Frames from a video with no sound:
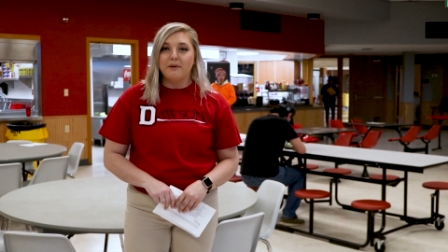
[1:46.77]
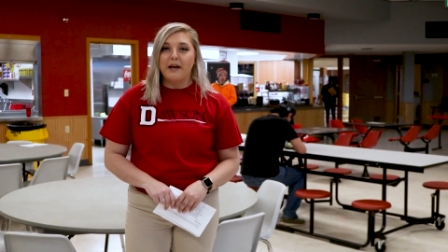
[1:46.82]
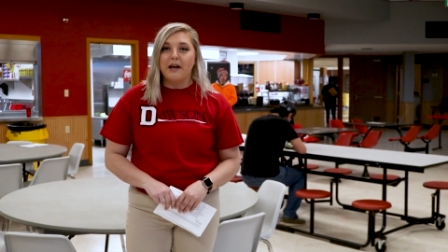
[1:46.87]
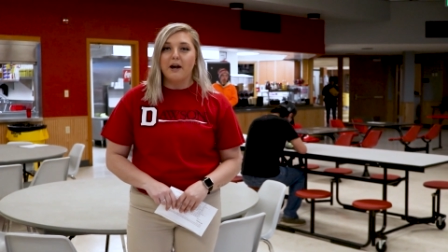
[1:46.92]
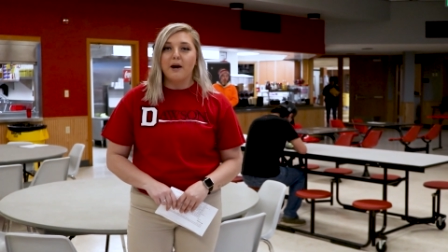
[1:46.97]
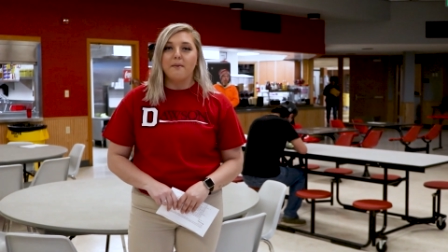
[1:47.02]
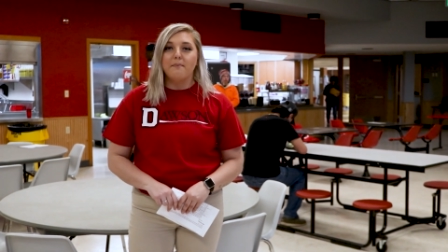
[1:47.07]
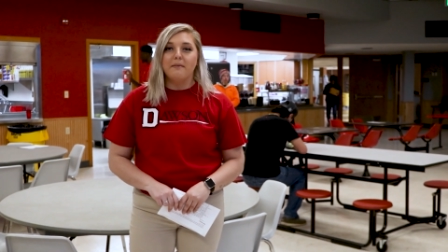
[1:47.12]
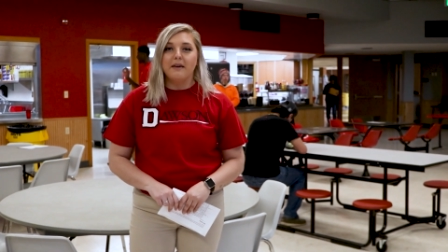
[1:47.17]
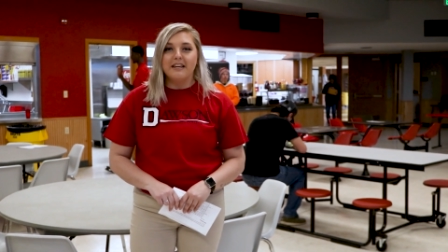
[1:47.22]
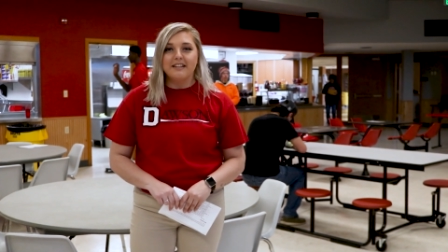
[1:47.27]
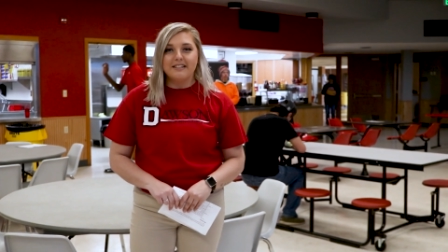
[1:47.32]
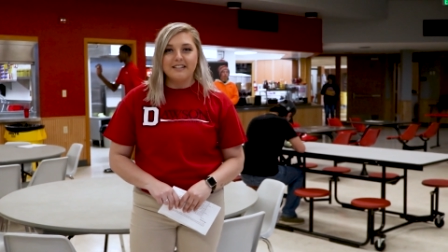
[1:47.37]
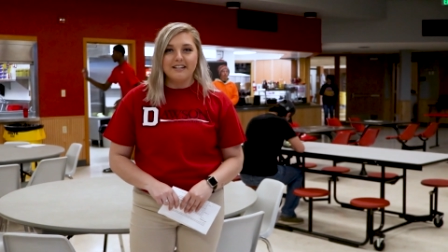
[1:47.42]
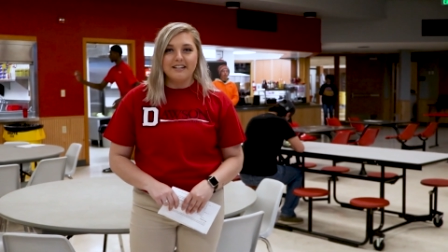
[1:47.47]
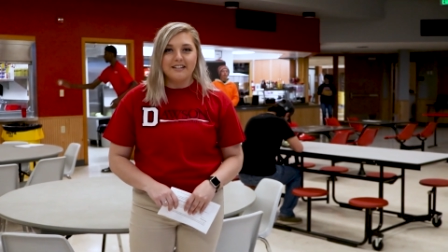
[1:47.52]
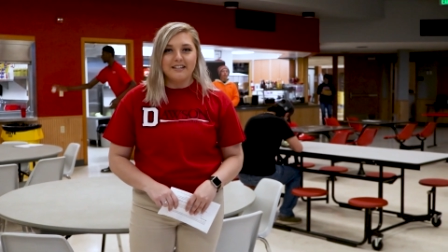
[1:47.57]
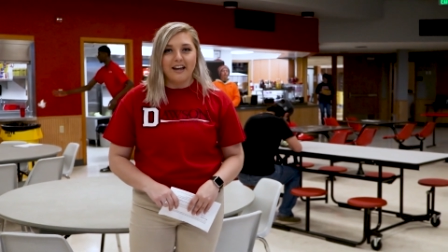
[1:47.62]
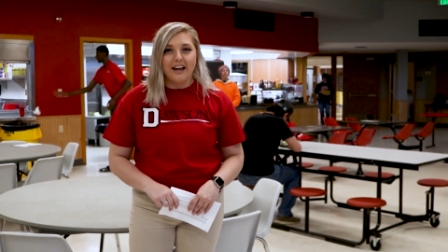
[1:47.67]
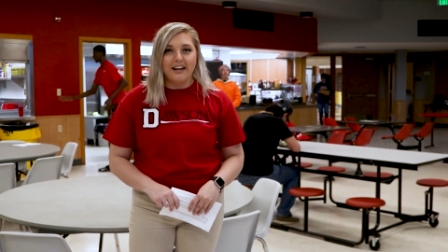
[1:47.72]
by our
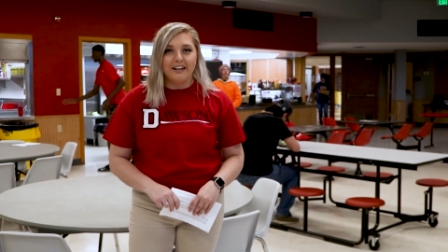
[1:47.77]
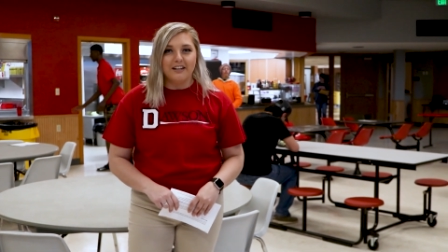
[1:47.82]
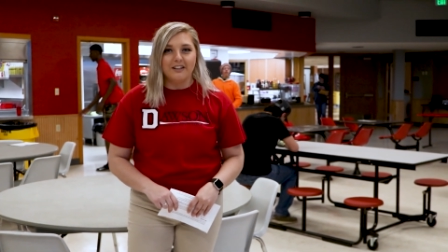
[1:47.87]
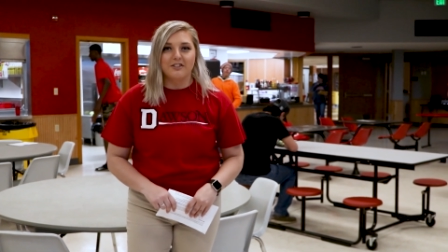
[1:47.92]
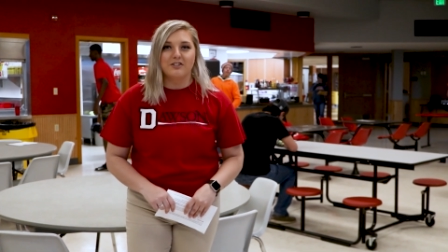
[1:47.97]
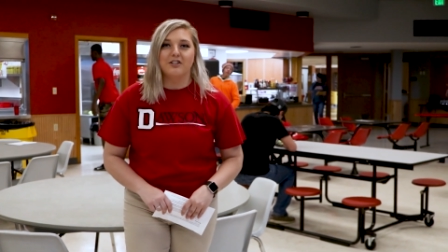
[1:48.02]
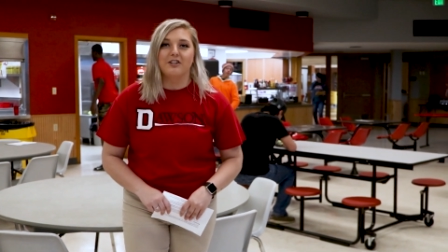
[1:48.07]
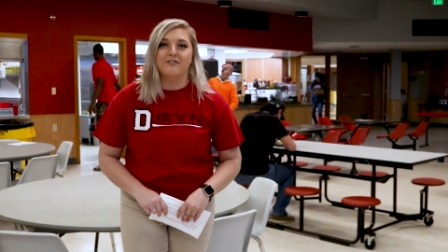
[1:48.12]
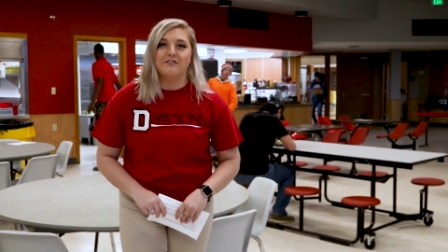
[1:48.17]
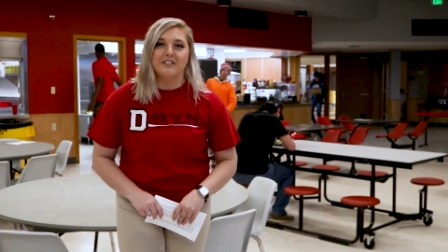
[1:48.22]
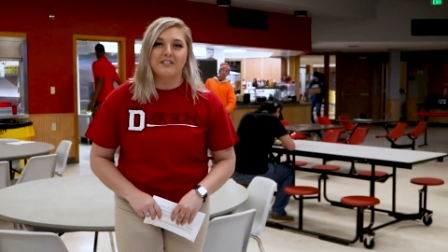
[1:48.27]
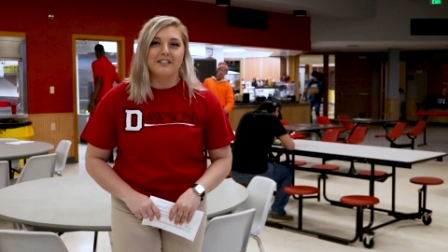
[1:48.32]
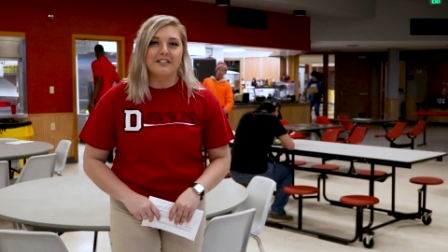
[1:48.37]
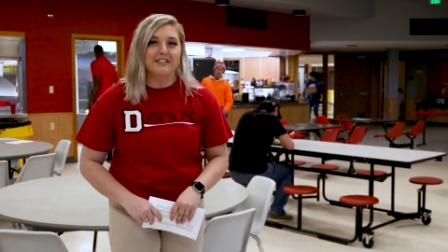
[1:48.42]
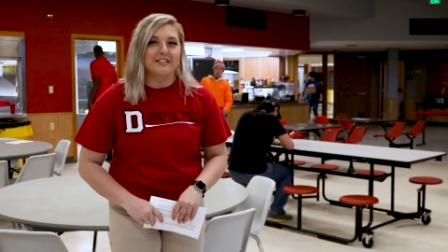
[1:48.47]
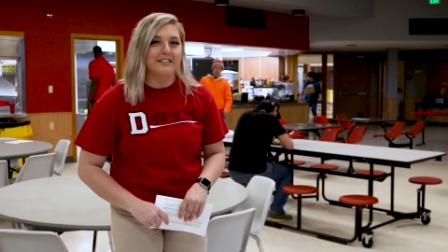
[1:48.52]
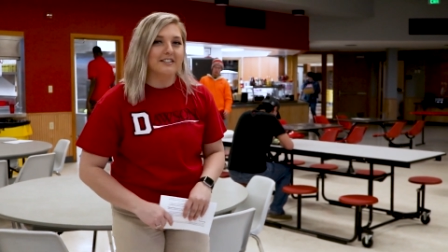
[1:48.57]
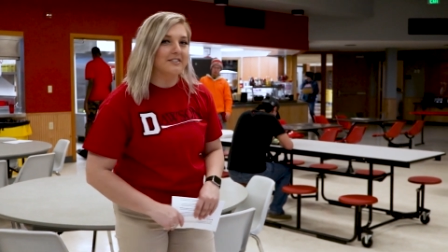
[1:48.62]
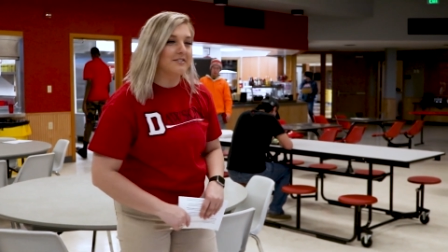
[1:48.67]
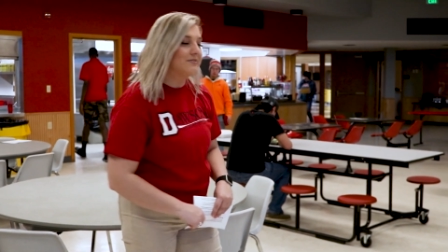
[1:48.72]
amazing dining
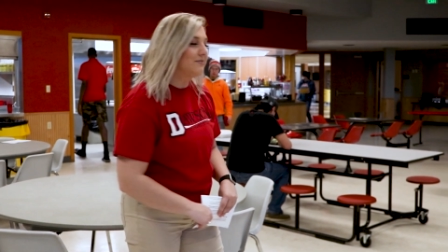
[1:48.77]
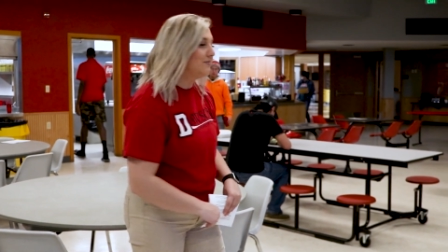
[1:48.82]
services.